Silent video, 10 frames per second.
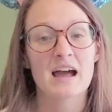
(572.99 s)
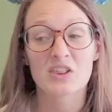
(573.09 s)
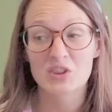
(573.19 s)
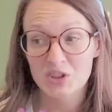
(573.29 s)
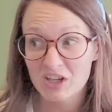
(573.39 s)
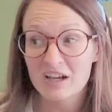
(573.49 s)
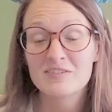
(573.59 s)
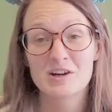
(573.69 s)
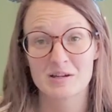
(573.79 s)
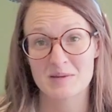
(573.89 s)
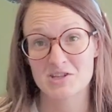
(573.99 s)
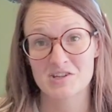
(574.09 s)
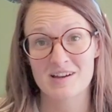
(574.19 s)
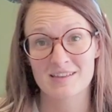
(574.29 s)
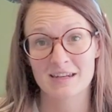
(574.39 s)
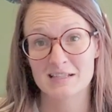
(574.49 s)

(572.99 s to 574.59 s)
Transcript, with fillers: I love Haunted Mansion Holiday.